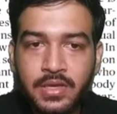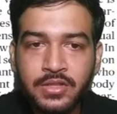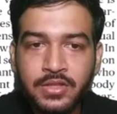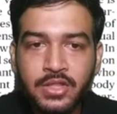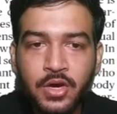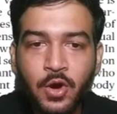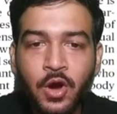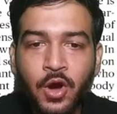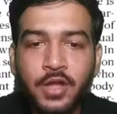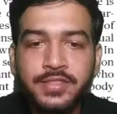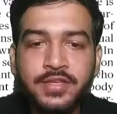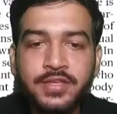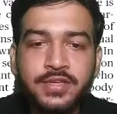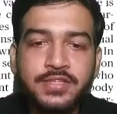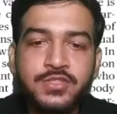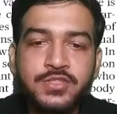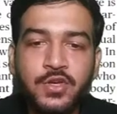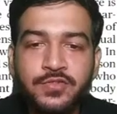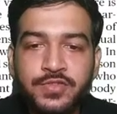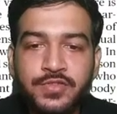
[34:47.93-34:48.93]
The
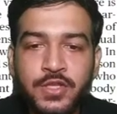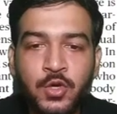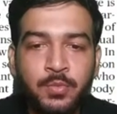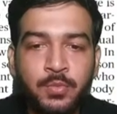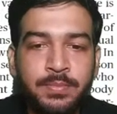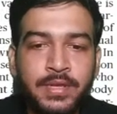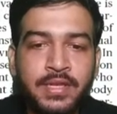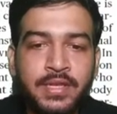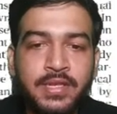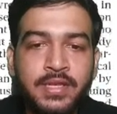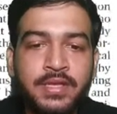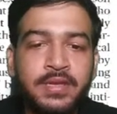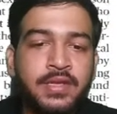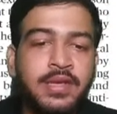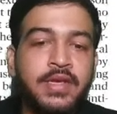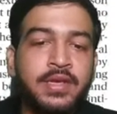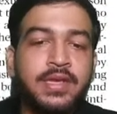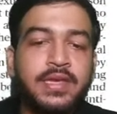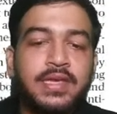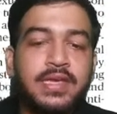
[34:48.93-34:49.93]
author is of the opinion